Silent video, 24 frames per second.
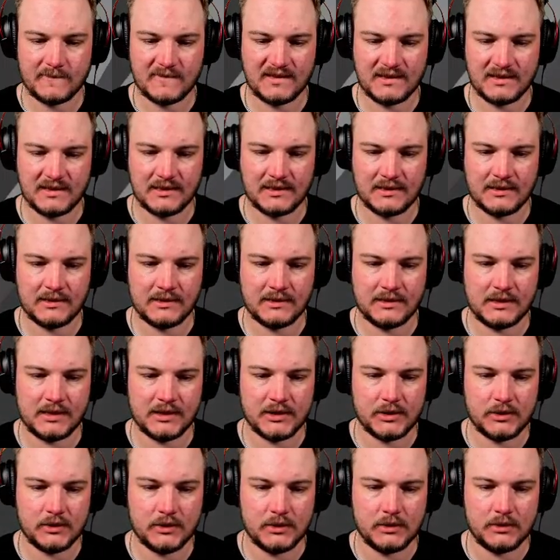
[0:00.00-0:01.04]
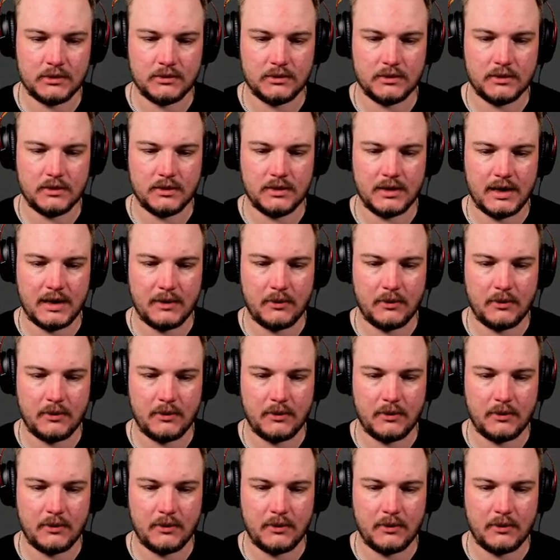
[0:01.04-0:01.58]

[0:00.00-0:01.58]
I should do it that